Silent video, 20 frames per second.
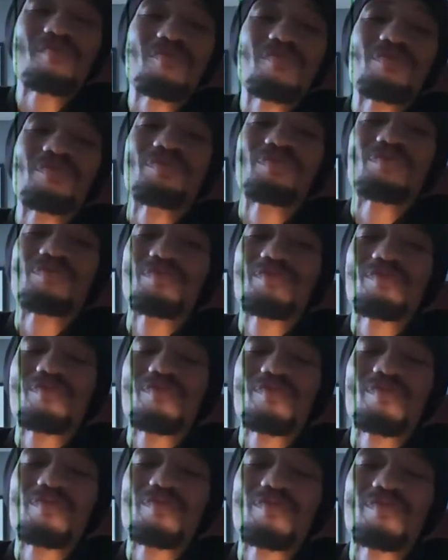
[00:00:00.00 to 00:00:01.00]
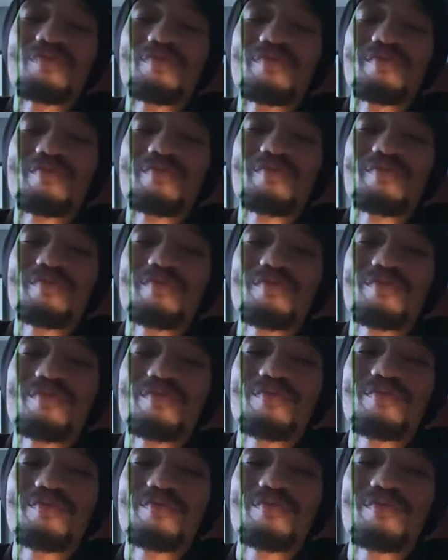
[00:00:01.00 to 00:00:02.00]

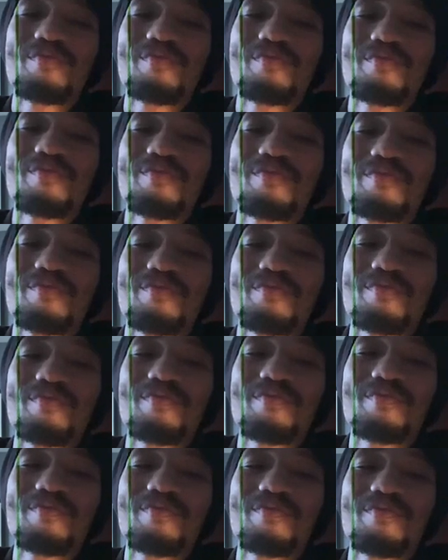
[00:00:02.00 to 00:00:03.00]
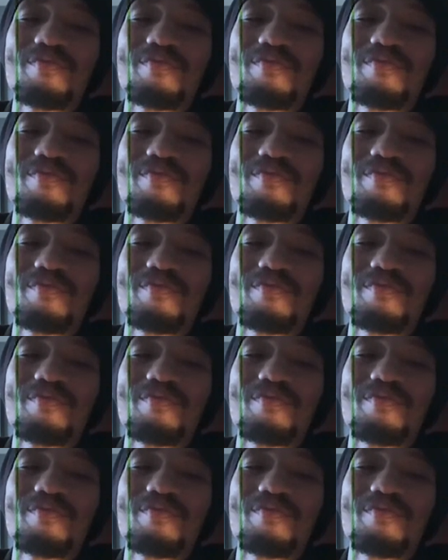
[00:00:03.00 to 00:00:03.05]
(silence)